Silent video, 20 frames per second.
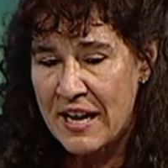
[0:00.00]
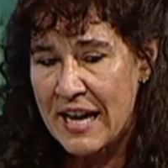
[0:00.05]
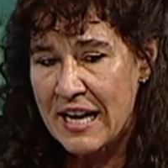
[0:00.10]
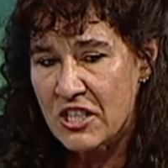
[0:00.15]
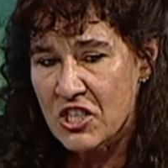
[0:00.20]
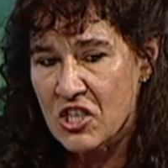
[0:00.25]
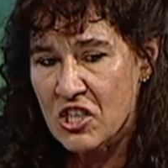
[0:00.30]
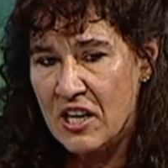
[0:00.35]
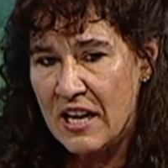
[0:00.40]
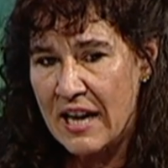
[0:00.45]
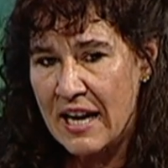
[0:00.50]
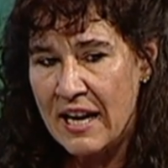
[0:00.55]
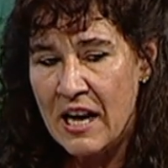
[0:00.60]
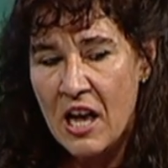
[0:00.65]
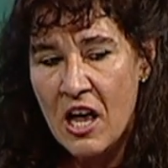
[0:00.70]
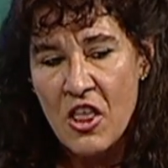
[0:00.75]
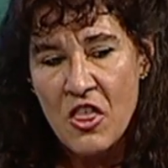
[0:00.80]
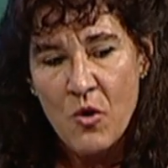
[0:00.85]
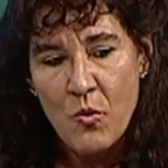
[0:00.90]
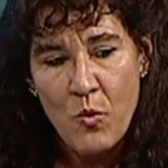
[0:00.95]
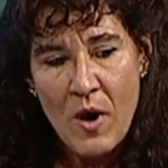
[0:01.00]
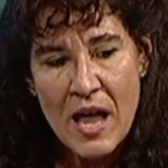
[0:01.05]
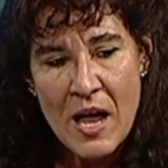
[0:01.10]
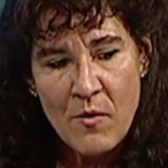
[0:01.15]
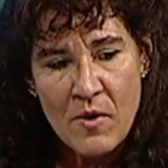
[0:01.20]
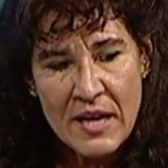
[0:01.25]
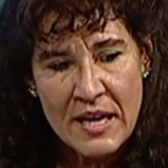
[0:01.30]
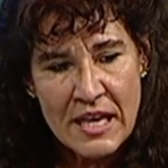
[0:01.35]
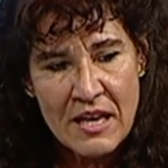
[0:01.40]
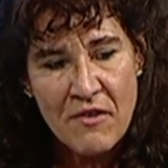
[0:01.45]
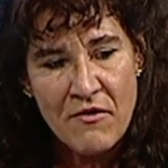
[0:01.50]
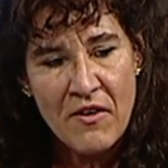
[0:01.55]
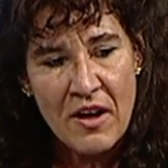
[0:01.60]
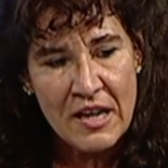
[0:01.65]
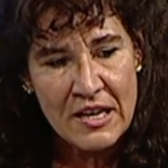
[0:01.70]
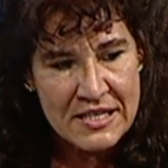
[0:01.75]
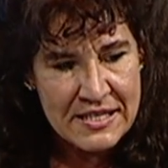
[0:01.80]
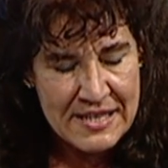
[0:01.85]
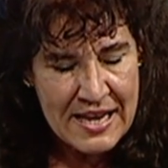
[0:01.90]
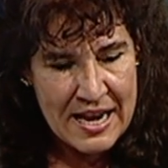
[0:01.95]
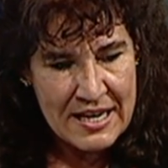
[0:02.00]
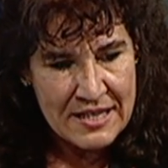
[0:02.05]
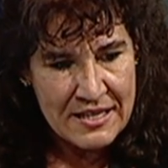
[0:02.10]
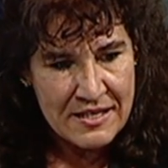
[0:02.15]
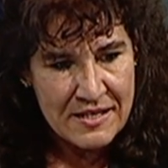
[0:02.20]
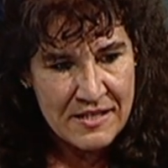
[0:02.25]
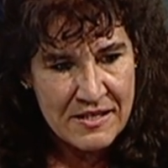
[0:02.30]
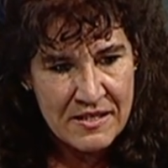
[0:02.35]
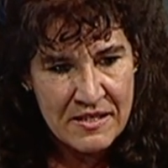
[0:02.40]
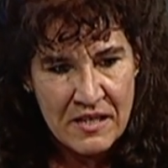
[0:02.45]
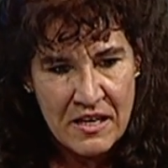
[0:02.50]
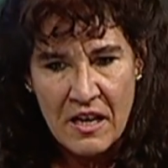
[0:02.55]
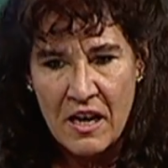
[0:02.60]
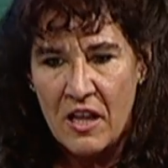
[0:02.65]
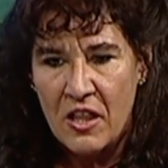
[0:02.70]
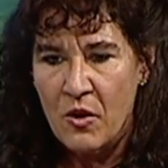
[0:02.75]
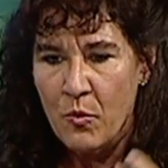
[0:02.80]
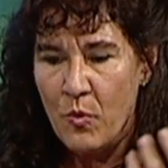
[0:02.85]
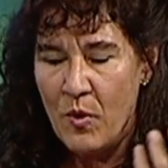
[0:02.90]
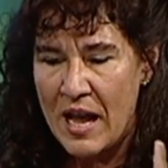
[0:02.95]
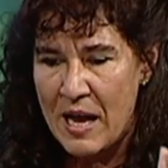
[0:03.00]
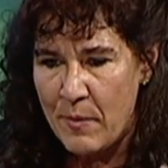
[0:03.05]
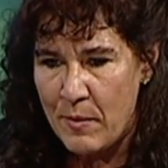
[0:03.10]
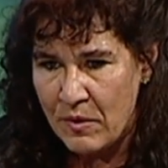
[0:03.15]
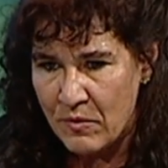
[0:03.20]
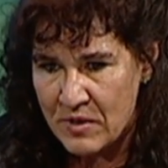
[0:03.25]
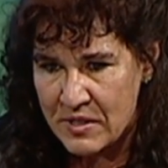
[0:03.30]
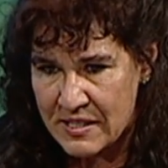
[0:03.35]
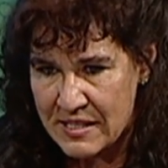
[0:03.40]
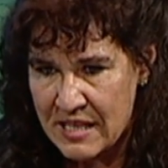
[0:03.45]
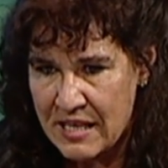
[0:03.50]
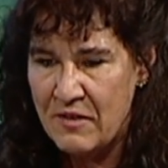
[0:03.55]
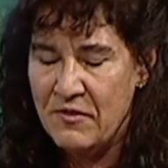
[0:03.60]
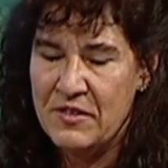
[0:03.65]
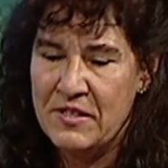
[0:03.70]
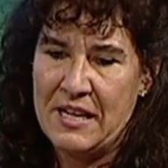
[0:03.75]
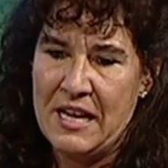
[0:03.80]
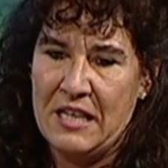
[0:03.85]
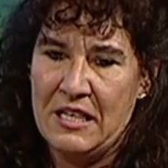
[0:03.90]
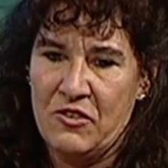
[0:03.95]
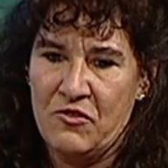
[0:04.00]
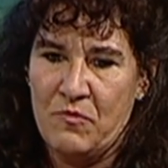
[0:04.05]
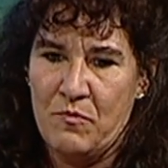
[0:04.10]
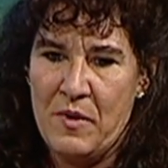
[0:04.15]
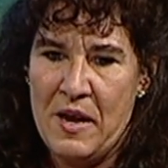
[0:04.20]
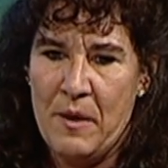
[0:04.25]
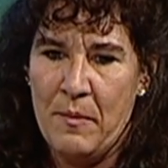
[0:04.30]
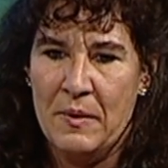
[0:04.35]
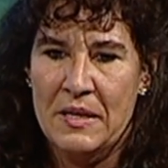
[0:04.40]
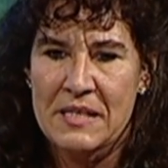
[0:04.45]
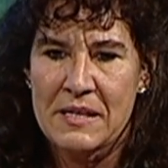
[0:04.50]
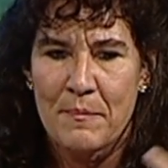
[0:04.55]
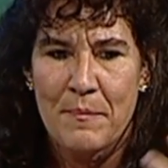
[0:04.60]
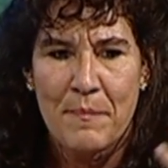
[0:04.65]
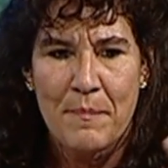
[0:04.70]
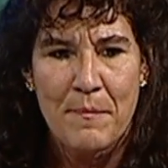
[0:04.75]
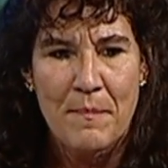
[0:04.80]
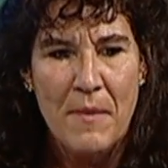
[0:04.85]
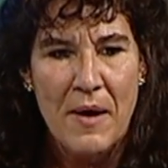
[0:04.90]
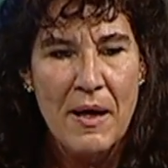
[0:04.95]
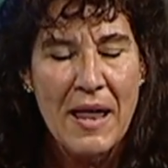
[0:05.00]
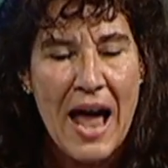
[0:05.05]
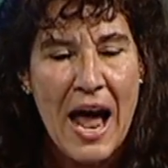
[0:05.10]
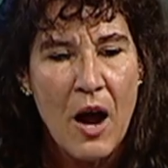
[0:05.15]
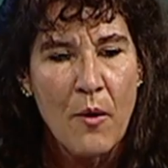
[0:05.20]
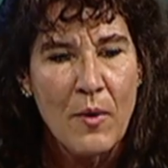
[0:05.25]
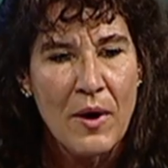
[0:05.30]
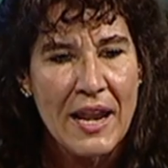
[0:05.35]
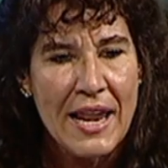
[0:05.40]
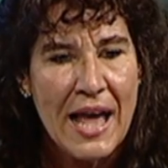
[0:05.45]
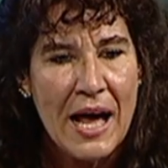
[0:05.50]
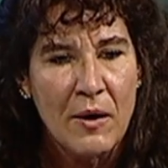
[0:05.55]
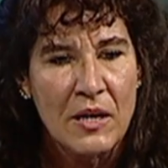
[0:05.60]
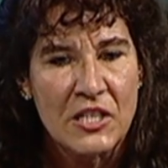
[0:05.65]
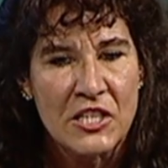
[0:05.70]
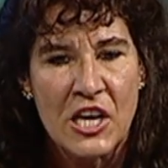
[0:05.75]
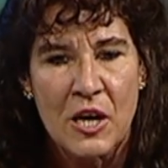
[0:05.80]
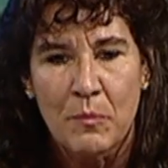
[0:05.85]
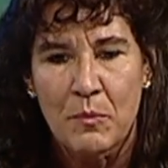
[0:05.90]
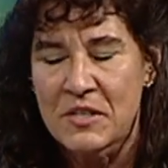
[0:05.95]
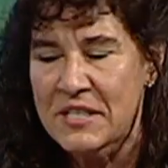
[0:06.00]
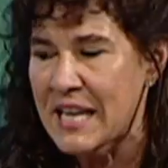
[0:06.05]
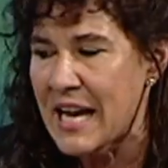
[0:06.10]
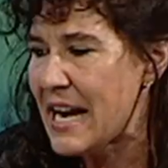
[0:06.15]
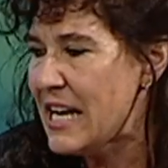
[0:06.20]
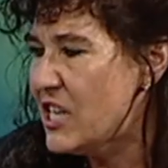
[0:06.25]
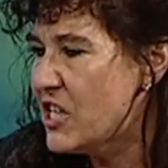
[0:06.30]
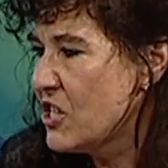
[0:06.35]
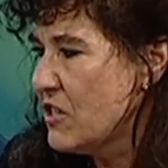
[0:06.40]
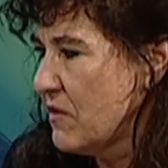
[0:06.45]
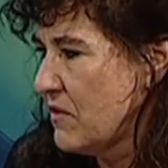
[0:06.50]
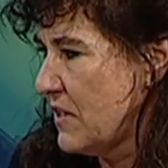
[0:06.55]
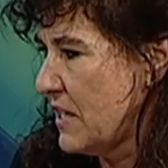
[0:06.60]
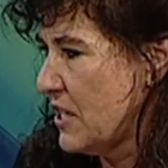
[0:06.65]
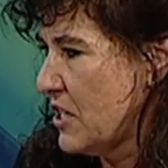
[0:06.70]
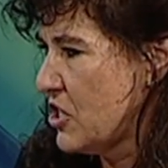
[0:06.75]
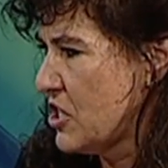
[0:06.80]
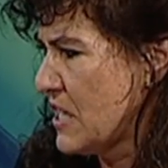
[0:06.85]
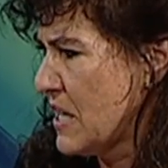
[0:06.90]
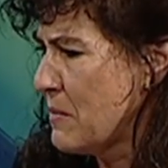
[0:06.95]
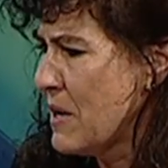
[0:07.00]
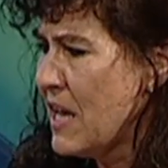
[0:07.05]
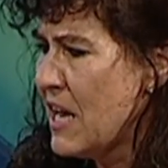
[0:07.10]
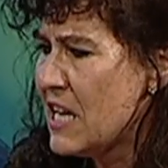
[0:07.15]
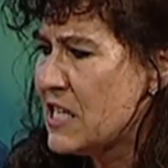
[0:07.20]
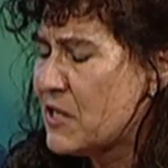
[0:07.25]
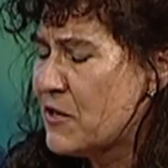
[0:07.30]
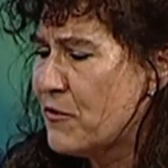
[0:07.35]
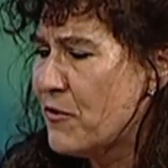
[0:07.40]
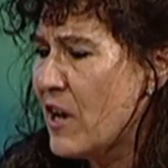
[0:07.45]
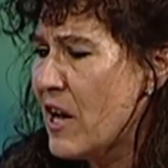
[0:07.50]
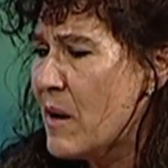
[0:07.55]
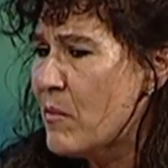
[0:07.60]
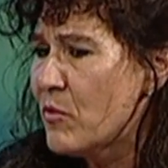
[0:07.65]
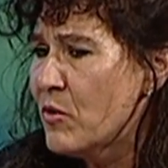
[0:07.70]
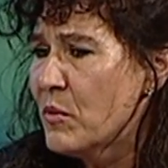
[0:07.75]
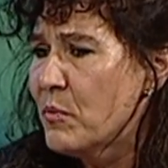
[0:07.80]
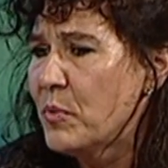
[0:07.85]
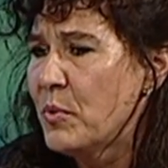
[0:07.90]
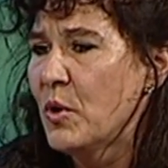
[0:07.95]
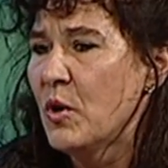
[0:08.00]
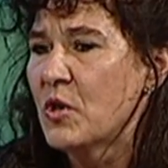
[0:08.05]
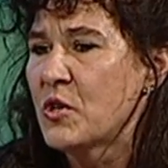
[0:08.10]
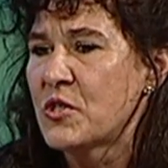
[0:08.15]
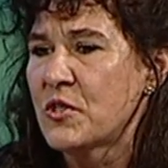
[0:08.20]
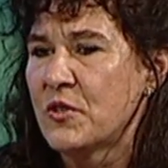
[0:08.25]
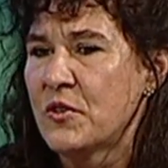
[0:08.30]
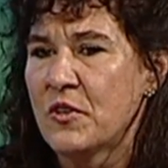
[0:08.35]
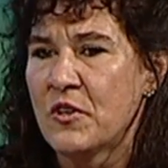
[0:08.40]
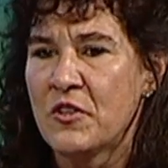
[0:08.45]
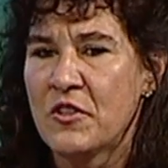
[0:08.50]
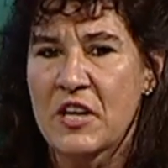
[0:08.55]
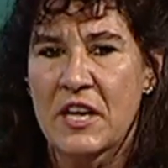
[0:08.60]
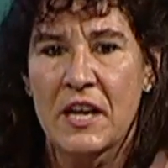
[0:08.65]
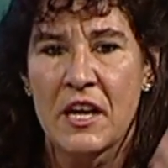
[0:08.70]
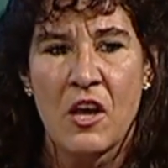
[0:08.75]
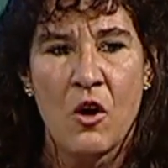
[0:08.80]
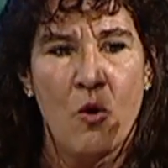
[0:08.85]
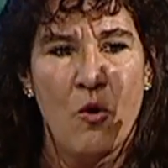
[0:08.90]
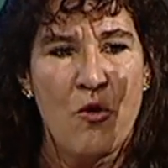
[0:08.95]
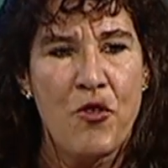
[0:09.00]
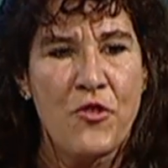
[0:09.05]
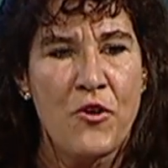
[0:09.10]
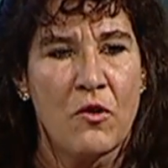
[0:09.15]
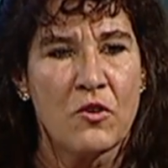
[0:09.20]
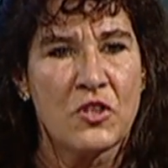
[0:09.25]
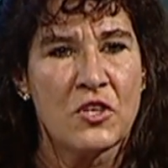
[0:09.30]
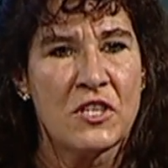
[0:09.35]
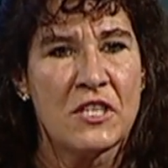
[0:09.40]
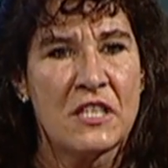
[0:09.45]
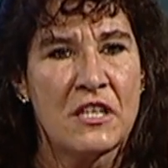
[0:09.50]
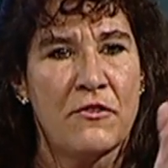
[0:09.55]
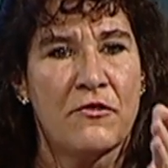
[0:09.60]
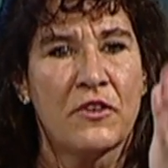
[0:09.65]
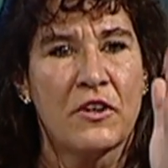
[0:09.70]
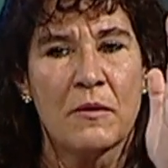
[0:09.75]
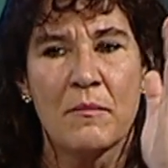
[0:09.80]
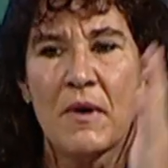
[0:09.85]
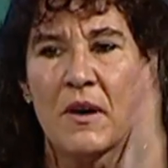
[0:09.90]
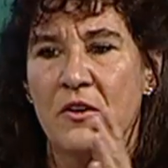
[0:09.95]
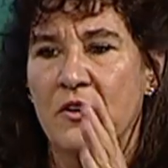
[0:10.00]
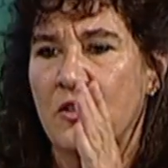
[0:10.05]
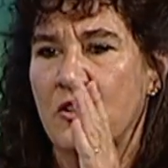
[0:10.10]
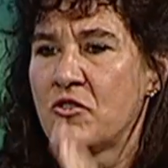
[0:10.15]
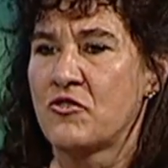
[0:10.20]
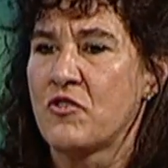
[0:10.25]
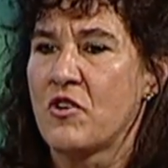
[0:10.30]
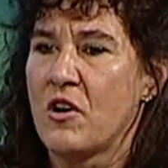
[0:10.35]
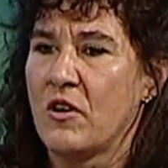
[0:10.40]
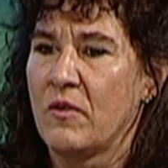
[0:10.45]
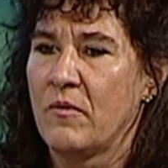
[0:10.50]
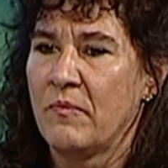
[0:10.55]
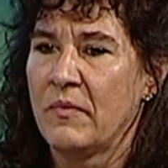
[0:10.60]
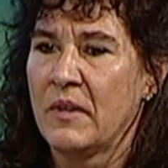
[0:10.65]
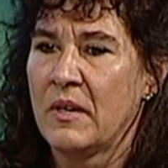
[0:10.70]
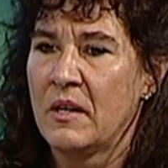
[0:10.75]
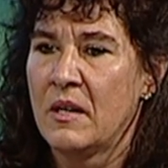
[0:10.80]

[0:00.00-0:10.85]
that actually, the way we give our sense, the way we receive sense from people, and how we allow interpretation of leadership is far more important than the authoritative command and control.